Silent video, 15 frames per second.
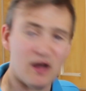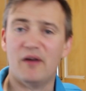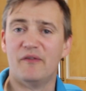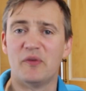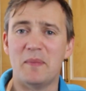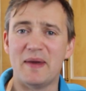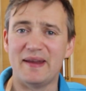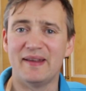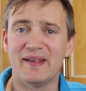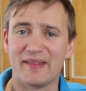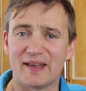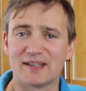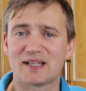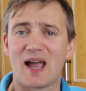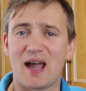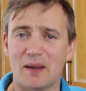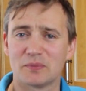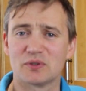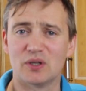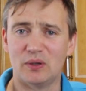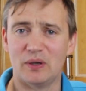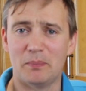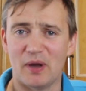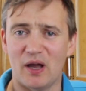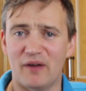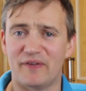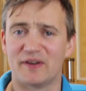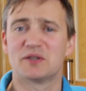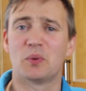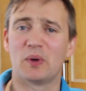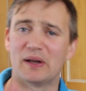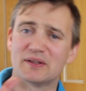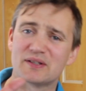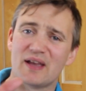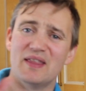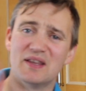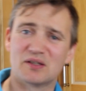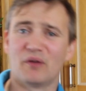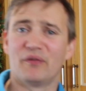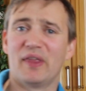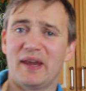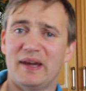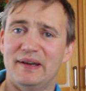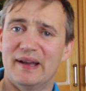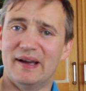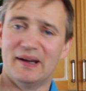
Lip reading: For me, that's absolutely perfect, so we're going to take this off the heat